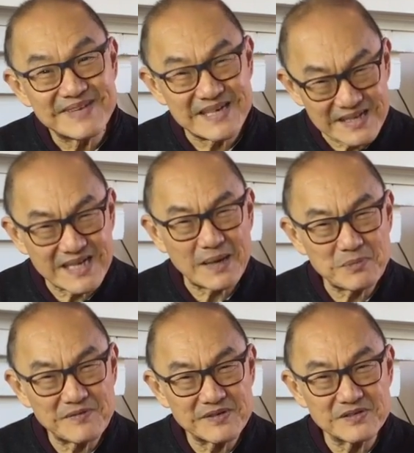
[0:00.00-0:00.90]
another
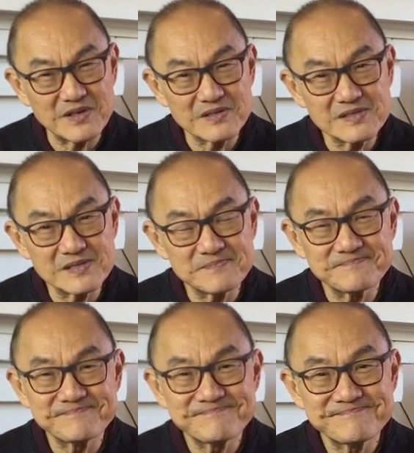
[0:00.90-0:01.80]
couple of hundred dollars.
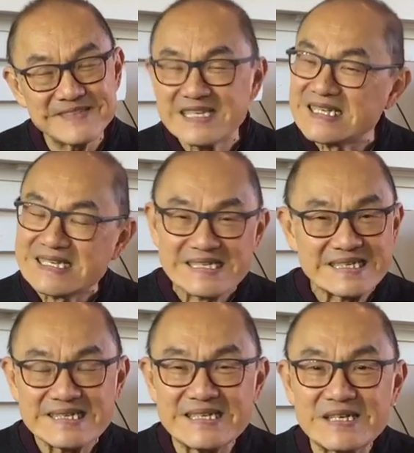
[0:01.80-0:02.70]

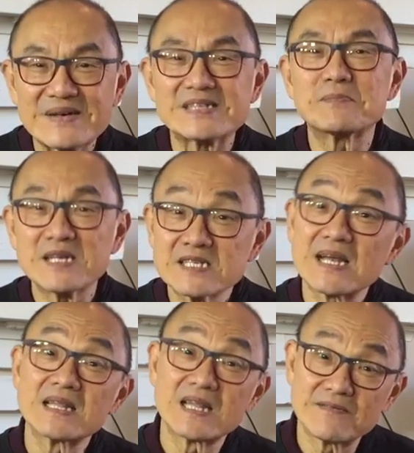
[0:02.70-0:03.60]
You know, as much as
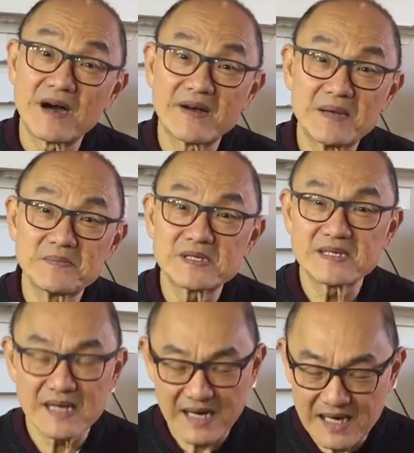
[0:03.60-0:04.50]
I love RMs,
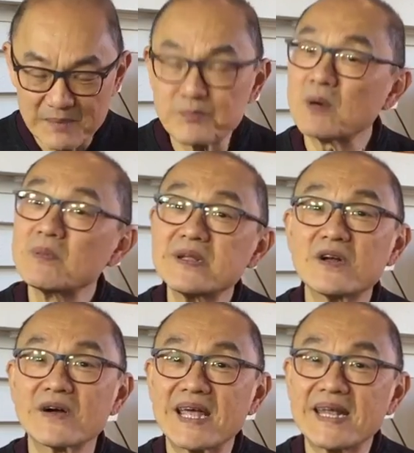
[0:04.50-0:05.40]
I'm probably
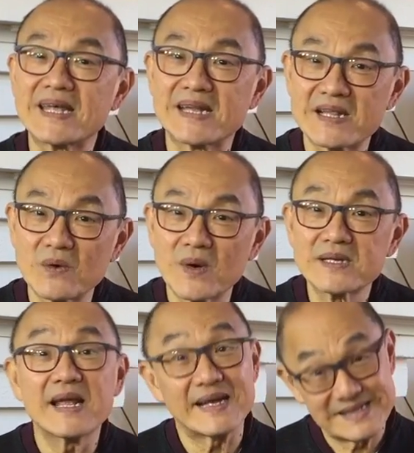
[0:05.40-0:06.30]
not getting another
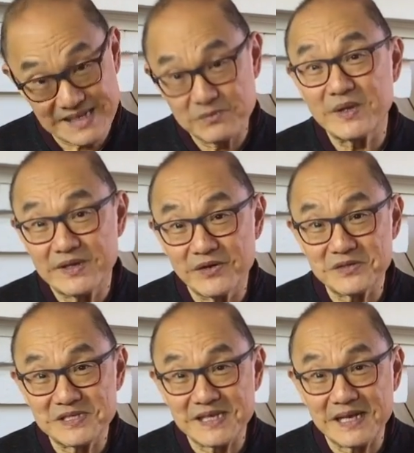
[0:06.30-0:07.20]
one except when they're
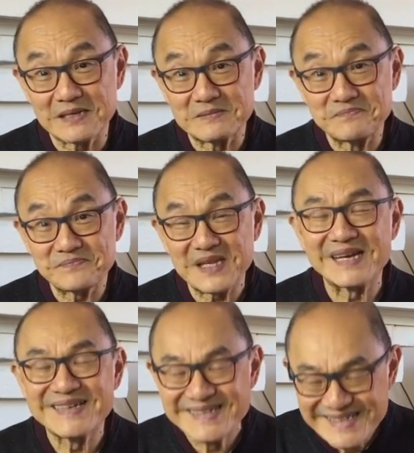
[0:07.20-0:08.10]
on sale.
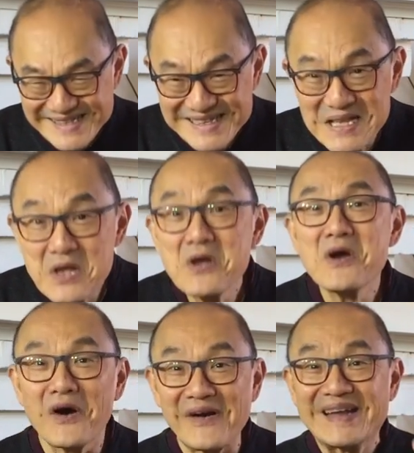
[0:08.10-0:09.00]

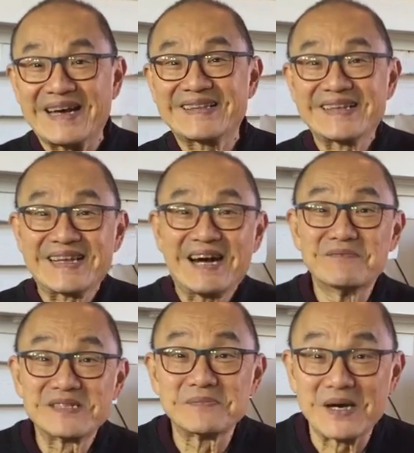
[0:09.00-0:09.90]
All right, I think the
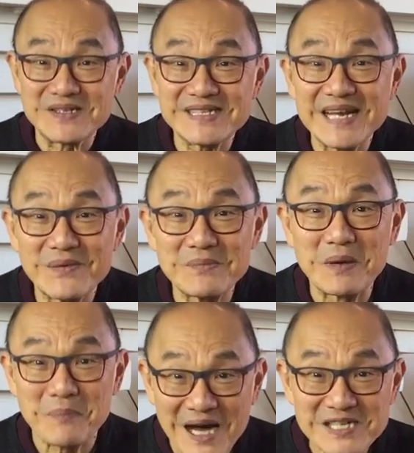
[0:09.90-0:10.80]
government's about to take away my
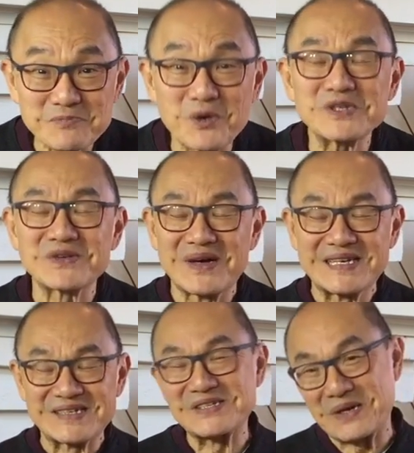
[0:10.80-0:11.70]
passport, so I
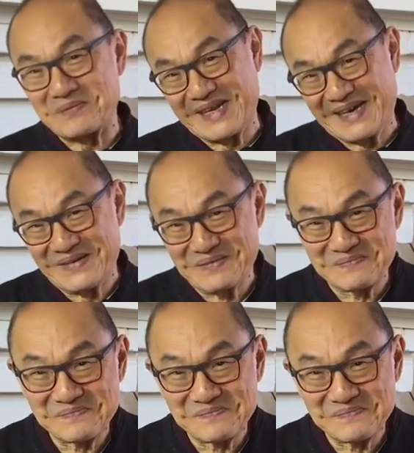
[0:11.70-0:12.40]
need to stop now.